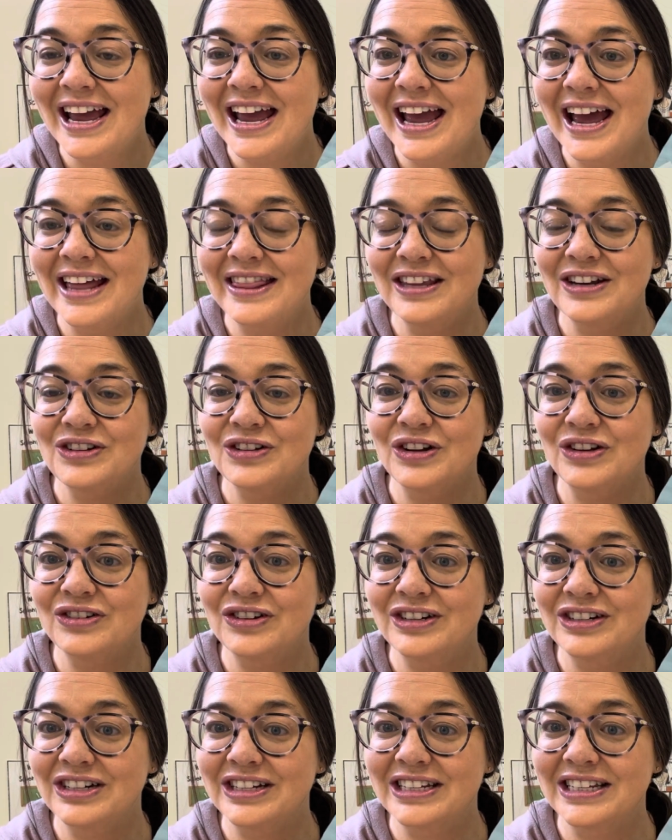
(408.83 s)
And the
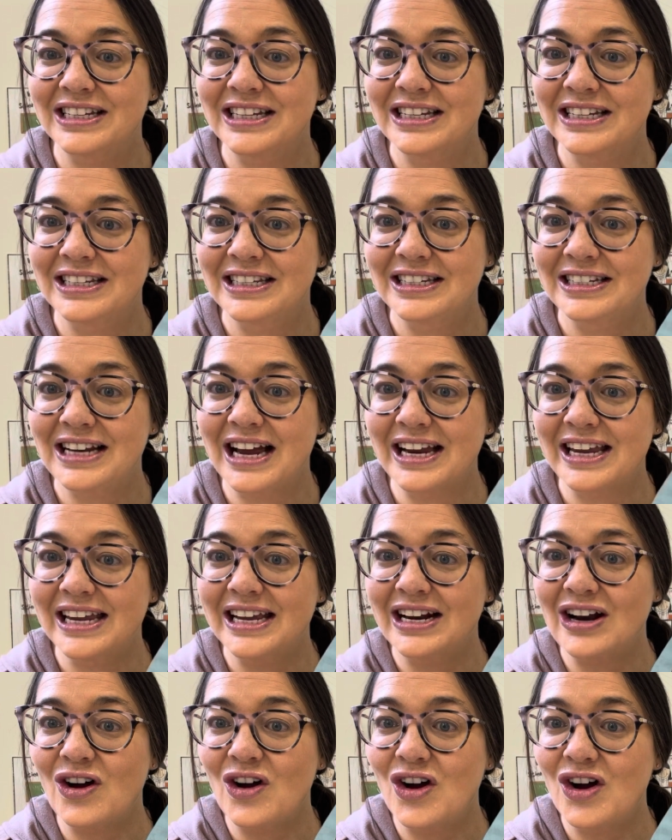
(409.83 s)
children just stuck
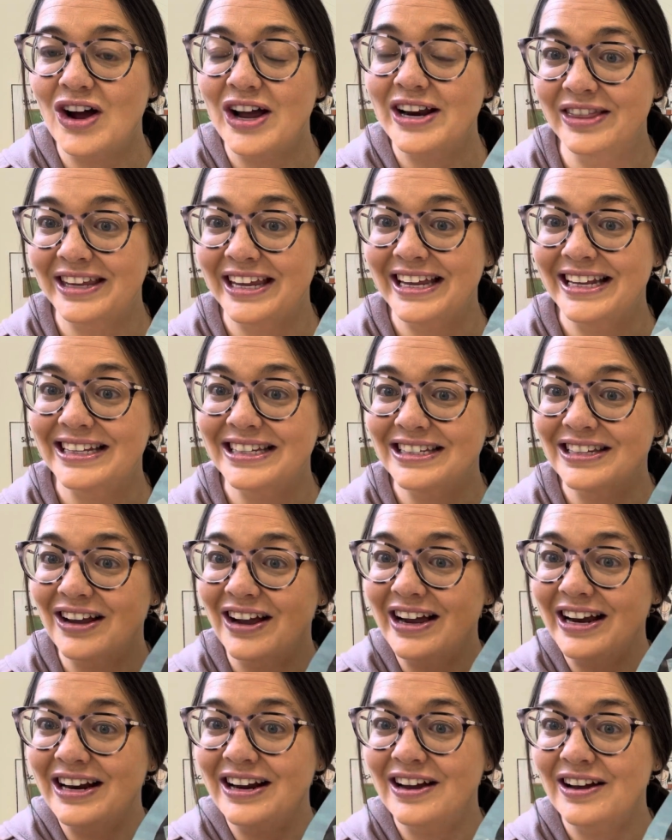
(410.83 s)
it on the
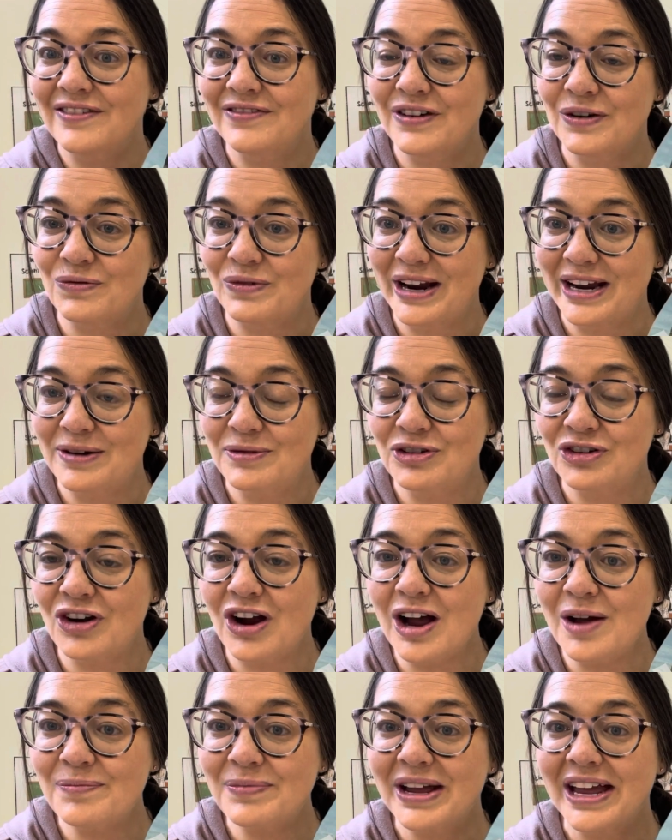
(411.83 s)
inside of a
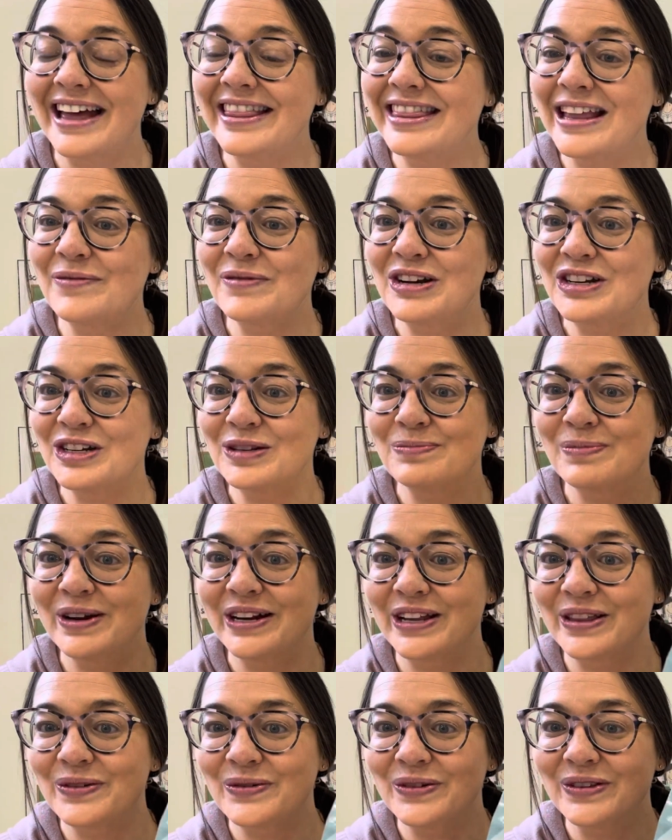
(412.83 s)
raindrop. And then we just put
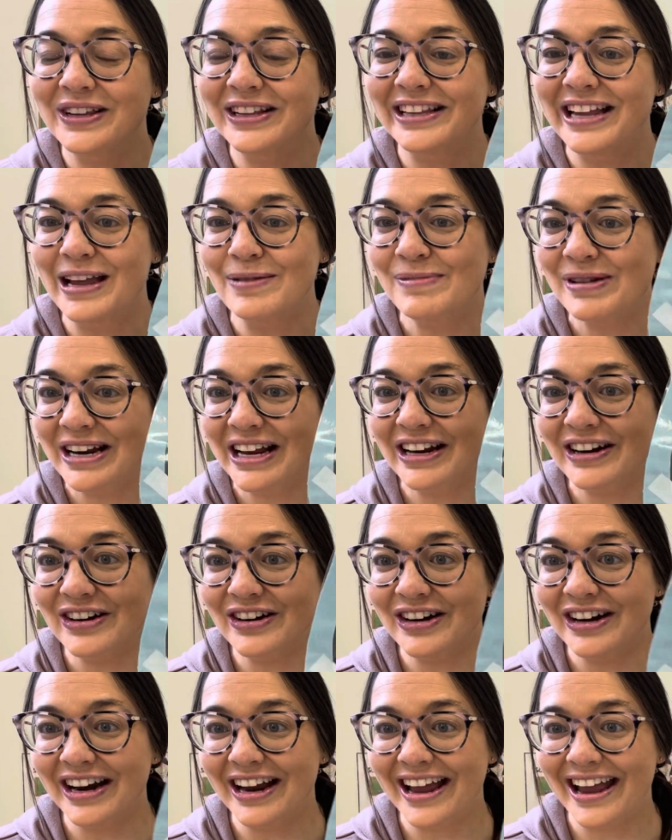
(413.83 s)
it through the
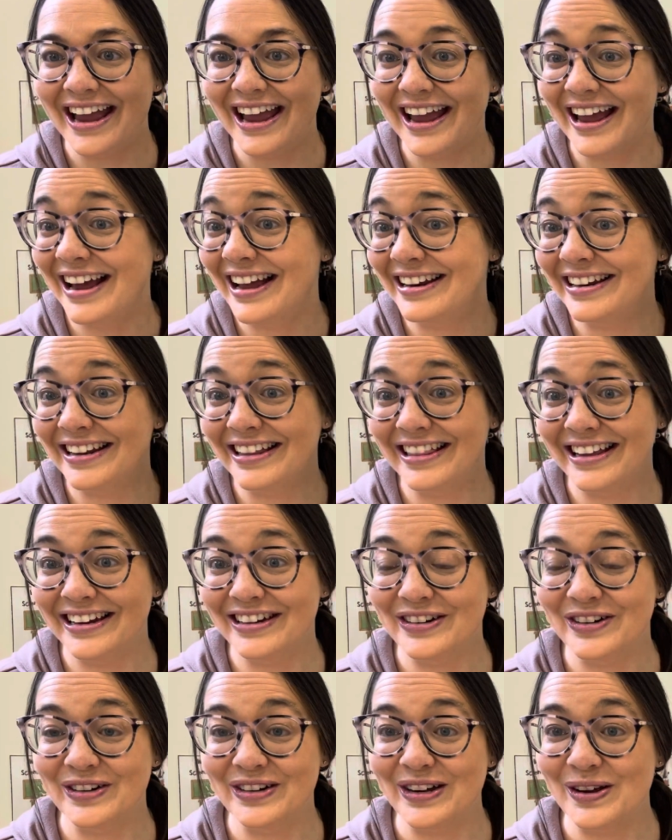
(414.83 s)
laminator, and they
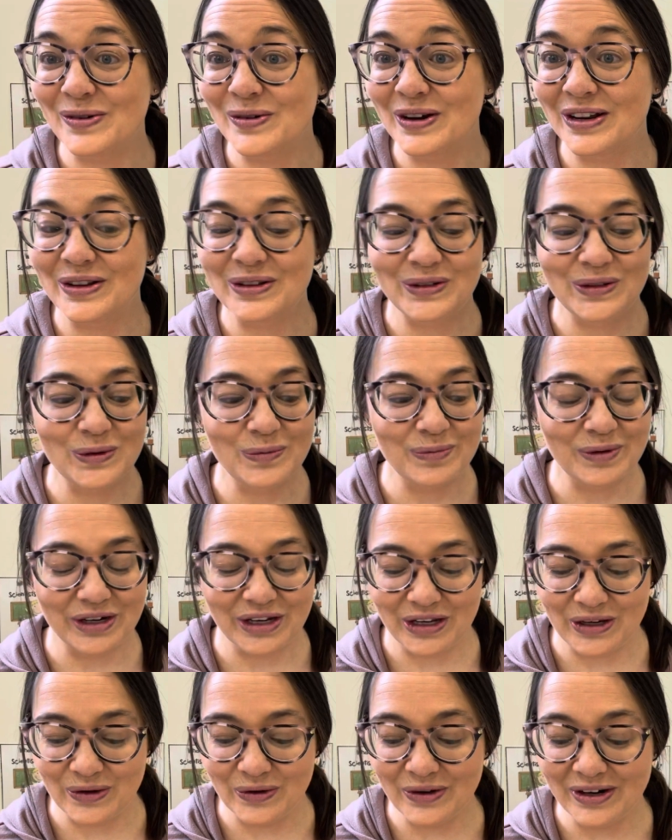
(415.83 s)
turned out super
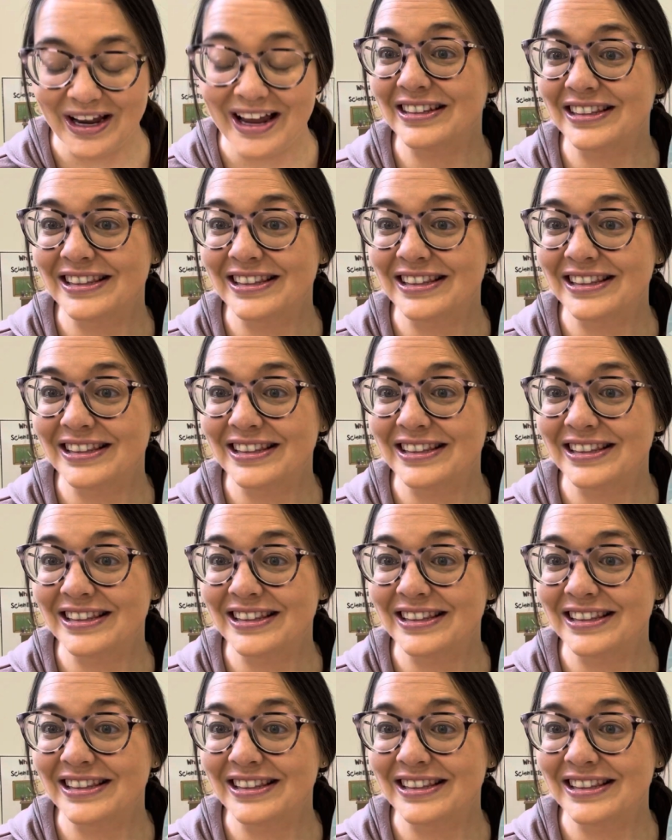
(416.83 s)
cute.